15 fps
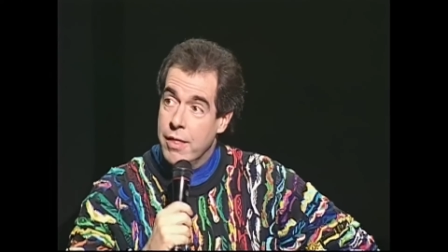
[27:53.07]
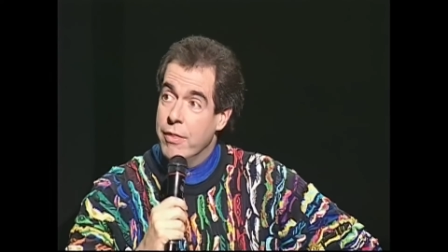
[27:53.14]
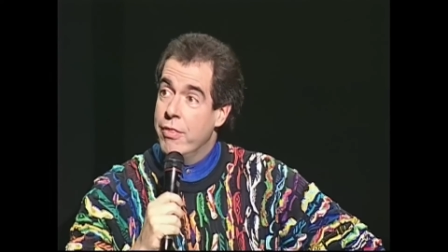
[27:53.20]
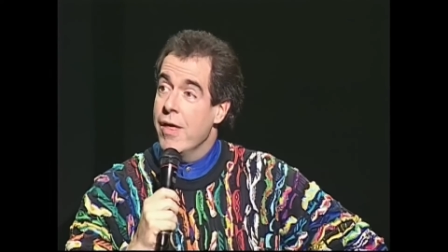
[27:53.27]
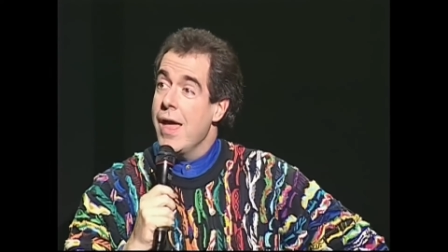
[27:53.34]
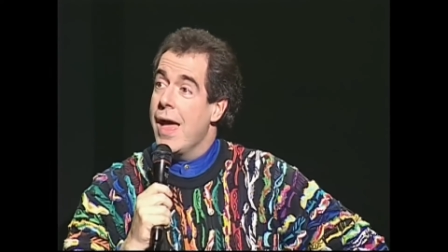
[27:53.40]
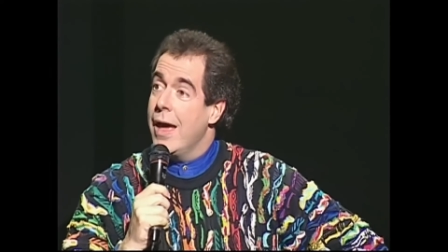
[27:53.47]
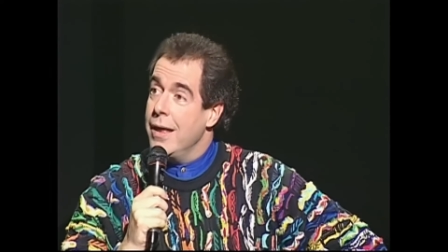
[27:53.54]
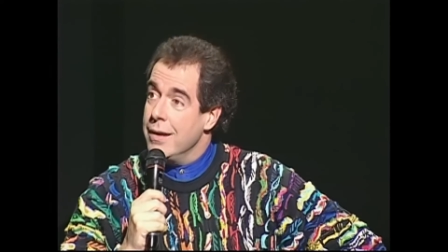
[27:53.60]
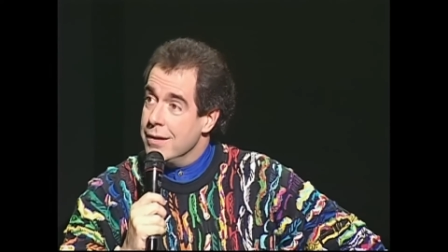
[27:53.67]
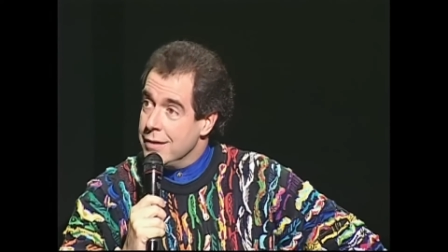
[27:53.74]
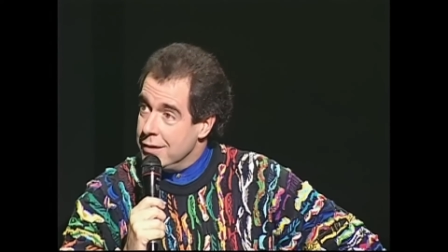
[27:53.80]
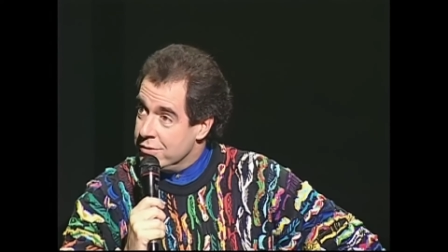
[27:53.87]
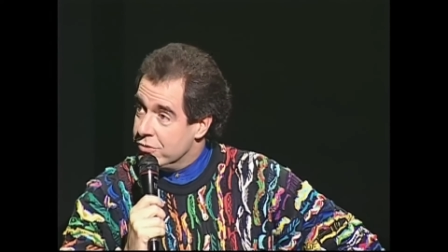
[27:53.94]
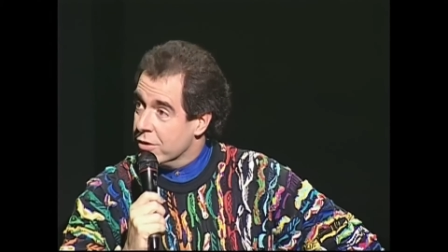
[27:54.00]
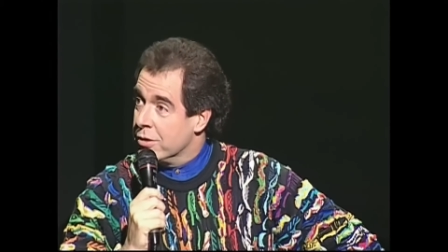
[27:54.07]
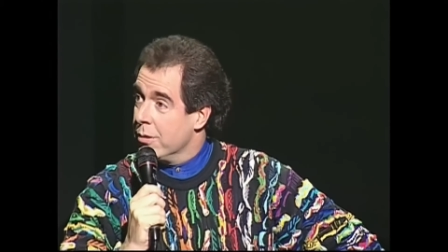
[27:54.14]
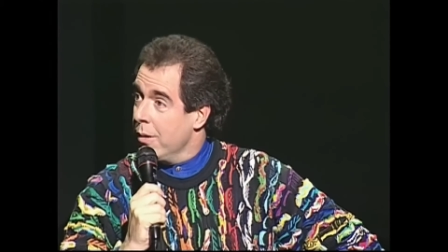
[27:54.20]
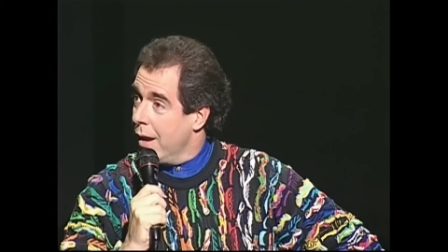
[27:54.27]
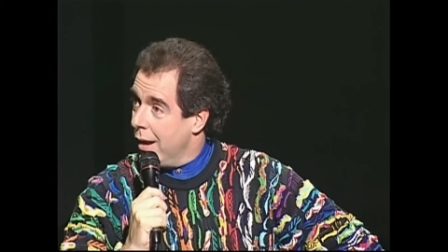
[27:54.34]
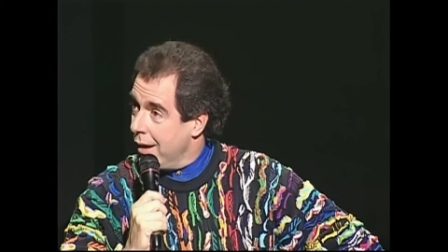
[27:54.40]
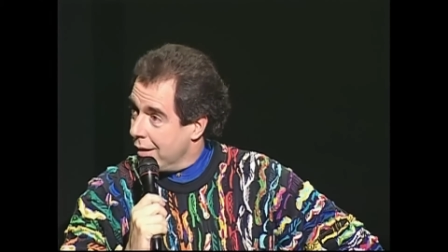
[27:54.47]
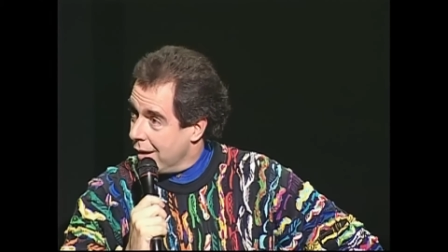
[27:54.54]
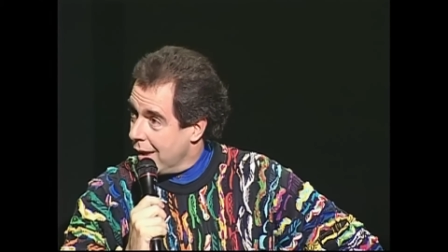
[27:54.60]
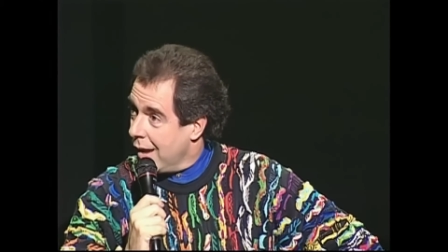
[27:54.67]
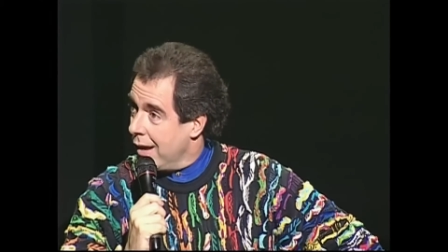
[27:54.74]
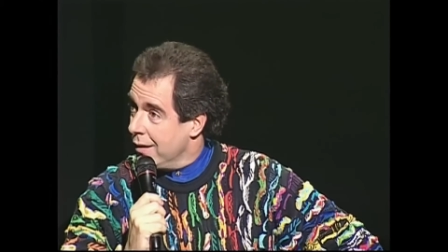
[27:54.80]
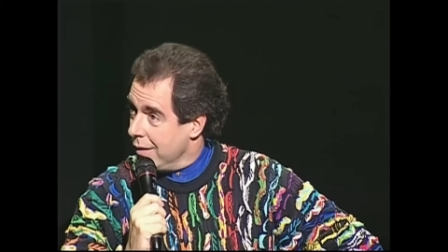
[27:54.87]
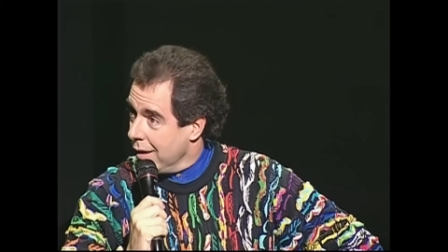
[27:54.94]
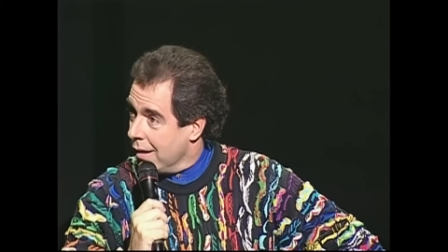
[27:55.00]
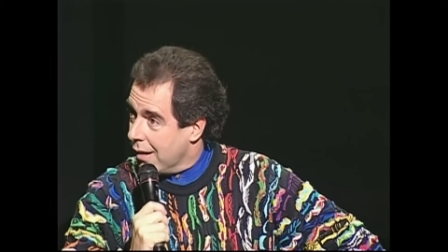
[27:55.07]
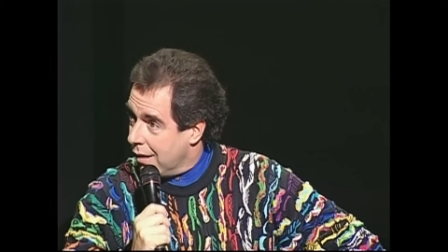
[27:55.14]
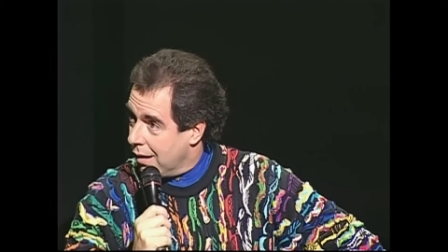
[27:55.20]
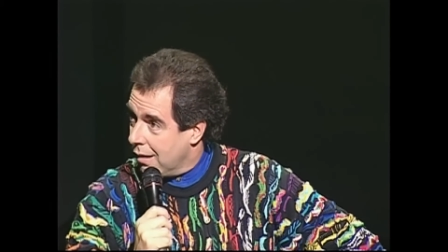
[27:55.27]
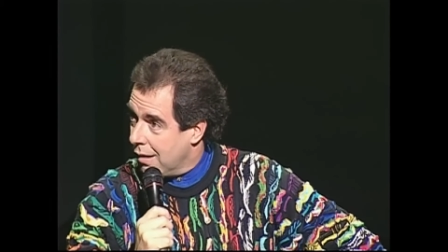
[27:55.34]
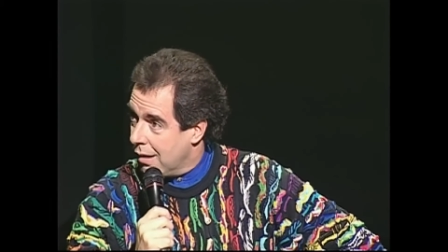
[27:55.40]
that is a great idea.